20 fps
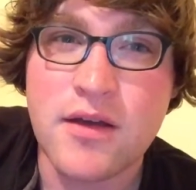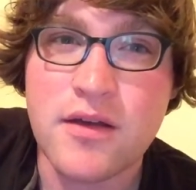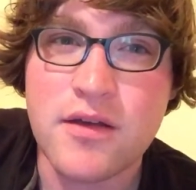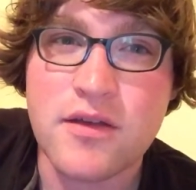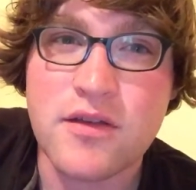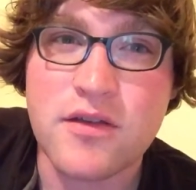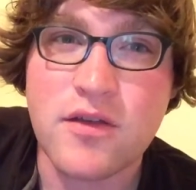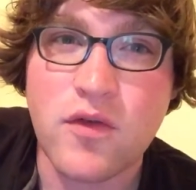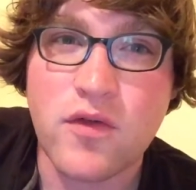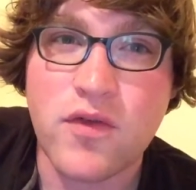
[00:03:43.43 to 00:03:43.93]

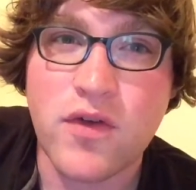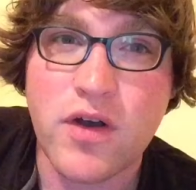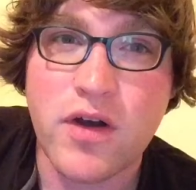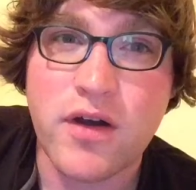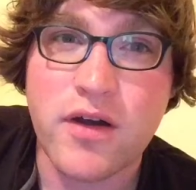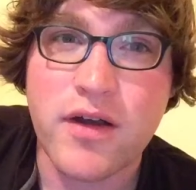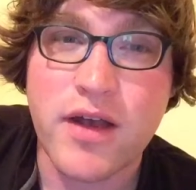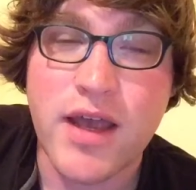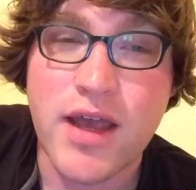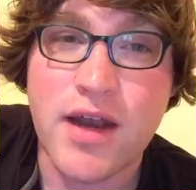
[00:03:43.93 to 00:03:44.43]
so
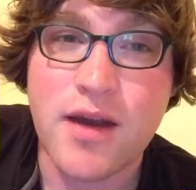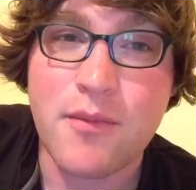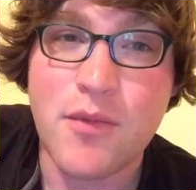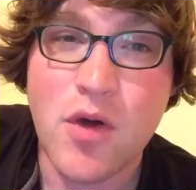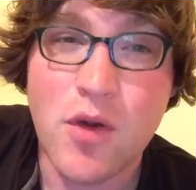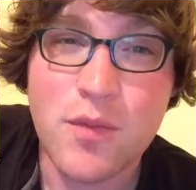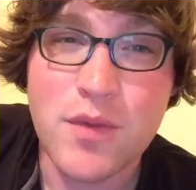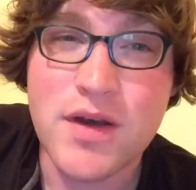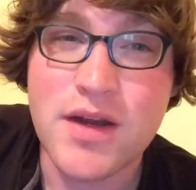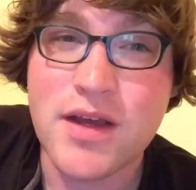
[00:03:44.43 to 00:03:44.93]
far. And I'm
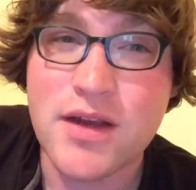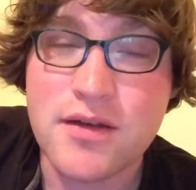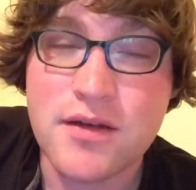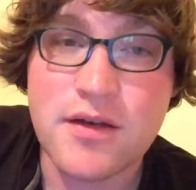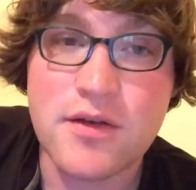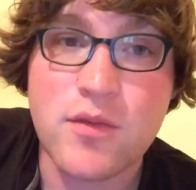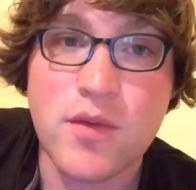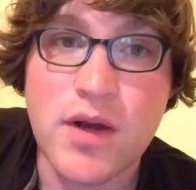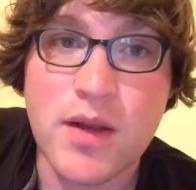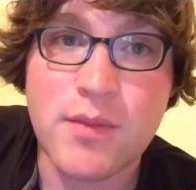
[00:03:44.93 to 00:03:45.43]
hoping to get to
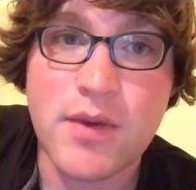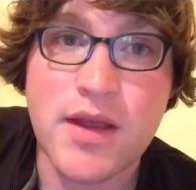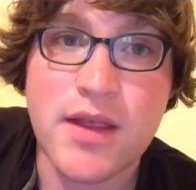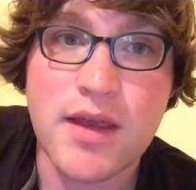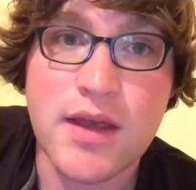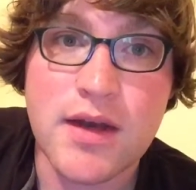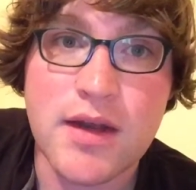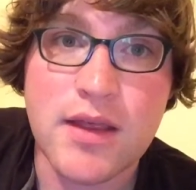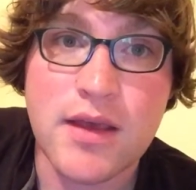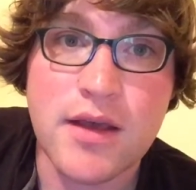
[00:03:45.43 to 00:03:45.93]
20 by the
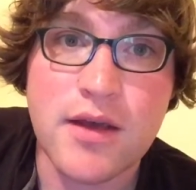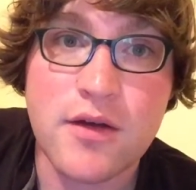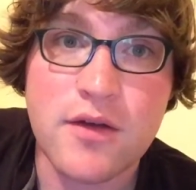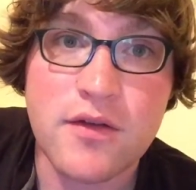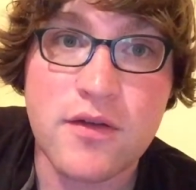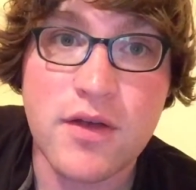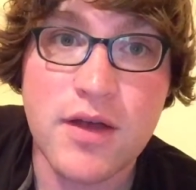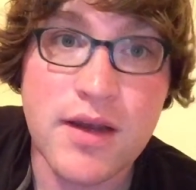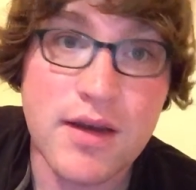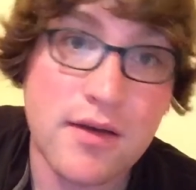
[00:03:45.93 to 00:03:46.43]
end of the year,
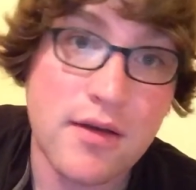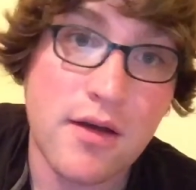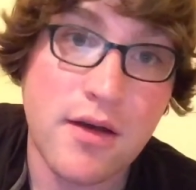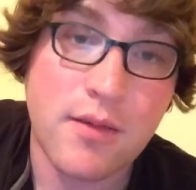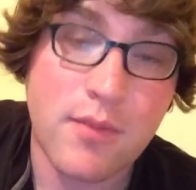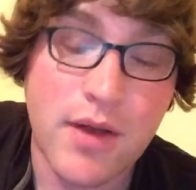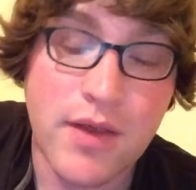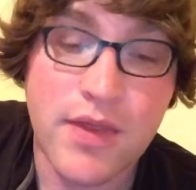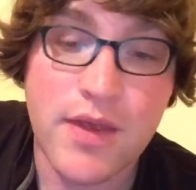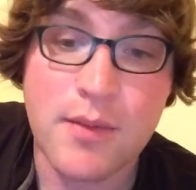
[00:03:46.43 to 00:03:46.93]
so I can talk
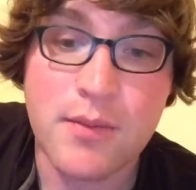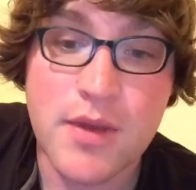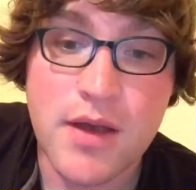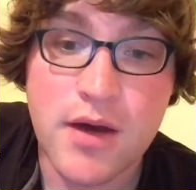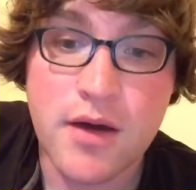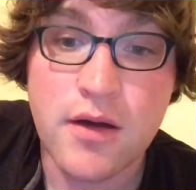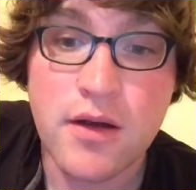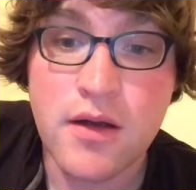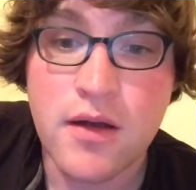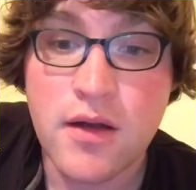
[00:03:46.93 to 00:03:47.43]
about them
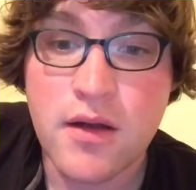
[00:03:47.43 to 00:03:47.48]
there.